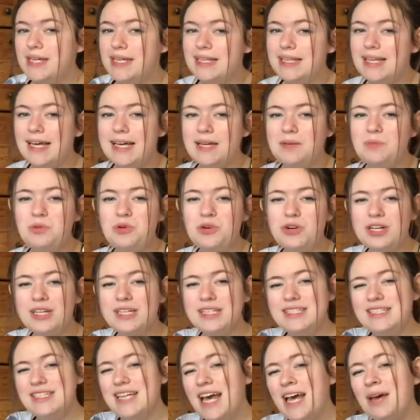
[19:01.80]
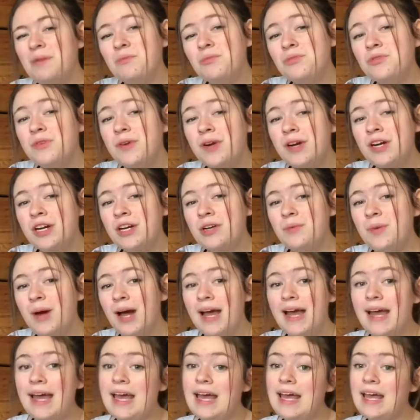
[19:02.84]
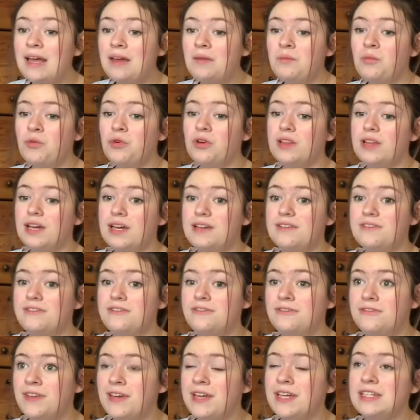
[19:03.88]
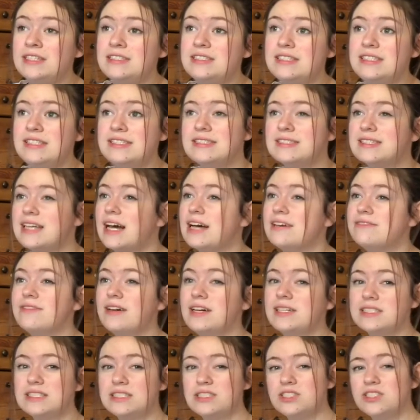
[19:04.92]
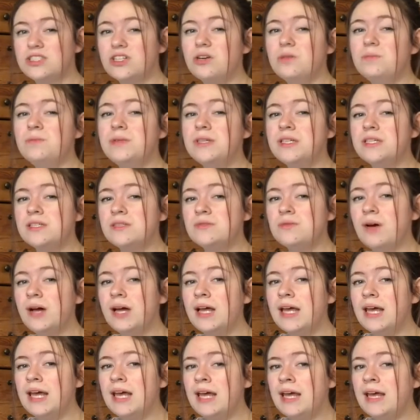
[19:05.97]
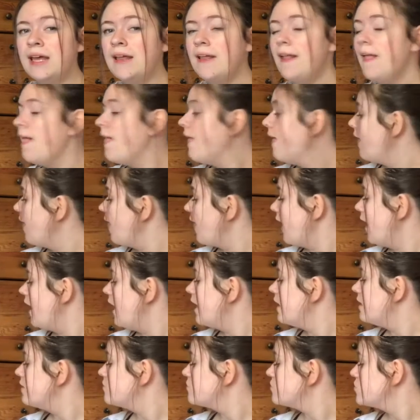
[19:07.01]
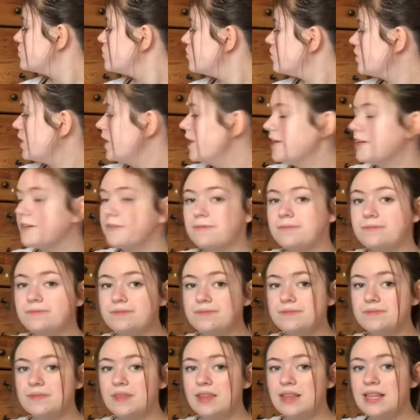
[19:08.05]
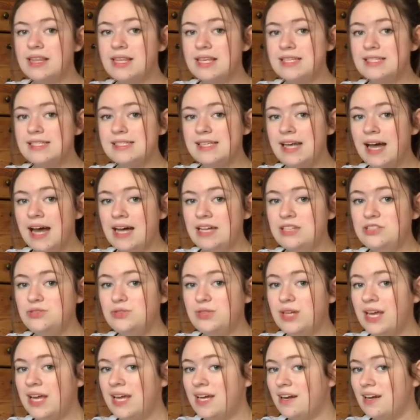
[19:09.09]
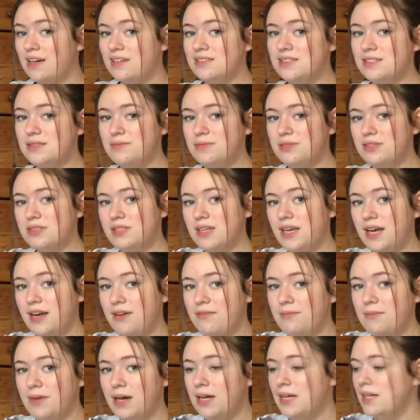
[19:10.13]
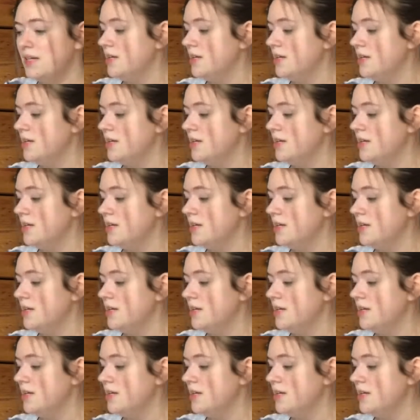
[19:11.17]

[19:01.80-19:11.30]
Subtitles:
like more contemporary YA and more like fantasy sci-fi dystopian YA. So like this side you cannot see because I have my